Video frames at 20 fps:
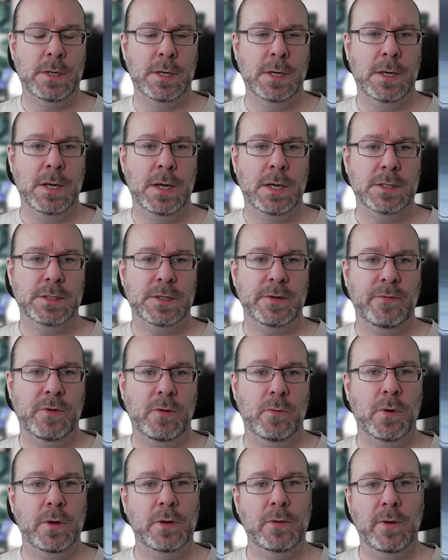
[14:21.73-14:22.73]
So if you
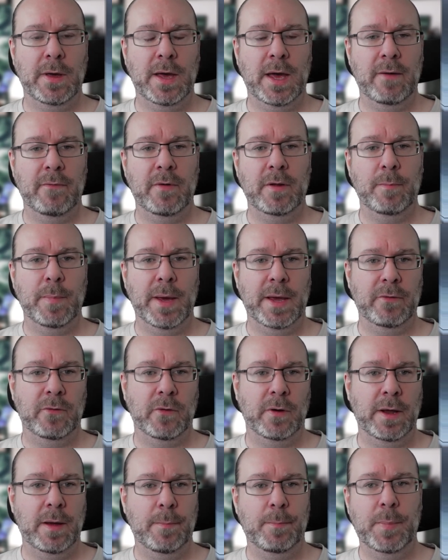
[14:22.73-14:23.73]
want to have it based on
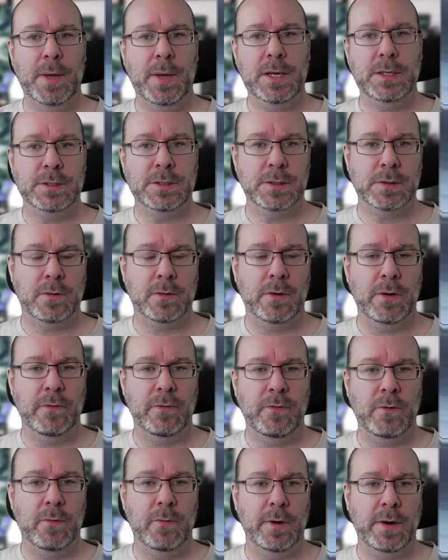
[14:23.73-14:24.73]
epics, or if you
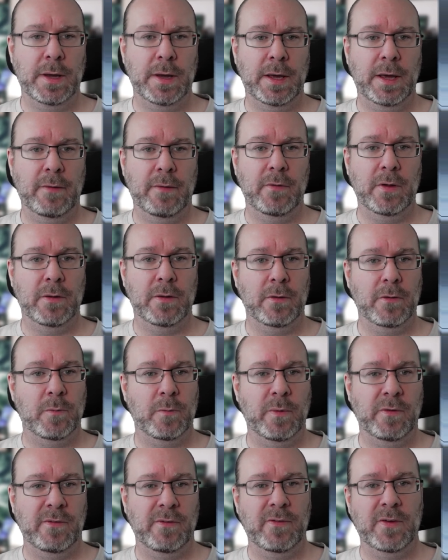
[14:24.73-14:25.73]
want to have it on
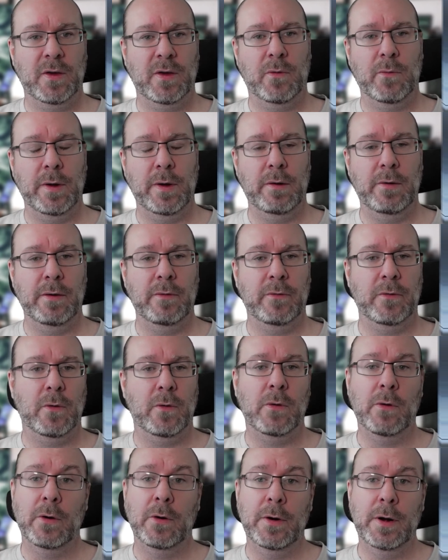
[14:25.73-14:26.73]
specific queries or
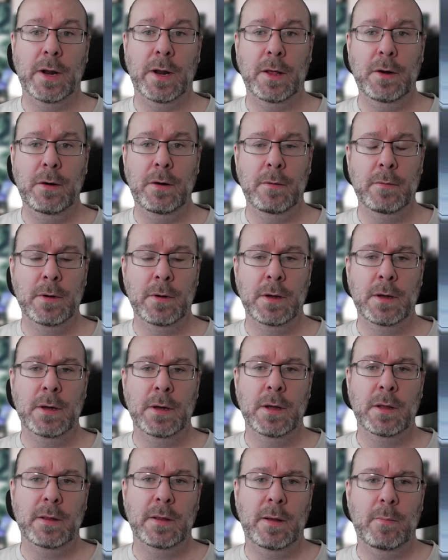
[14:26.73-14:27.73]
none,
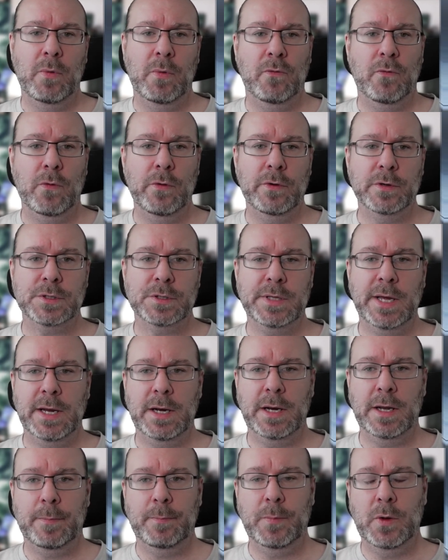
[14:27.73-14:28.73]
then before you stand
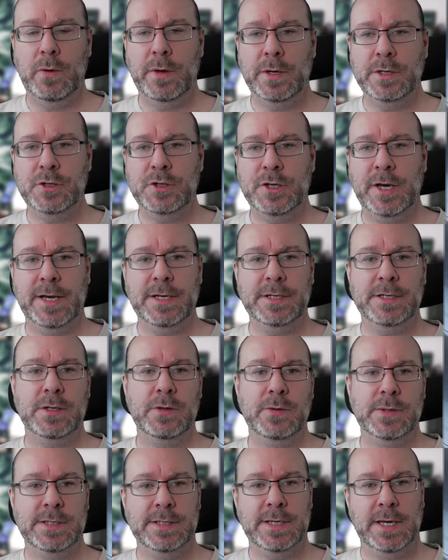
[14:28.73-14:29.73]
up you can change it to
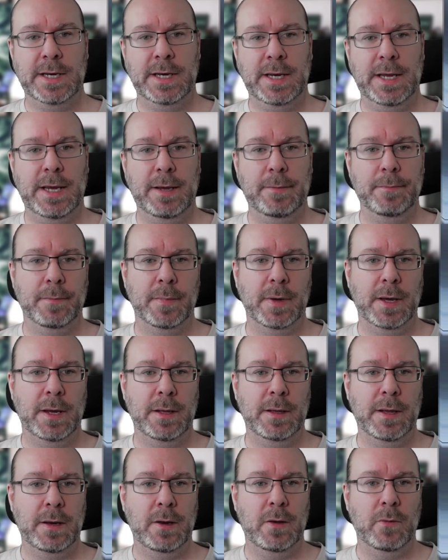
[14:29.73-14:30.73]
assignee, and
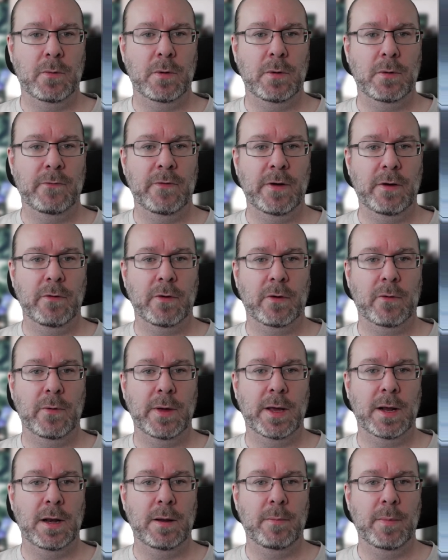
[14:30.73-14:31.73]
then you will very
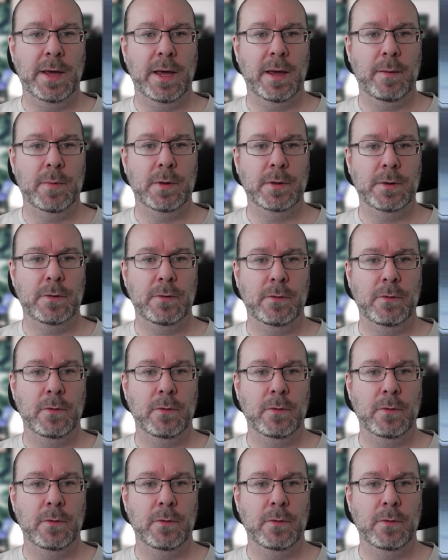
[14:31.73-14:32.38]
quickly be able to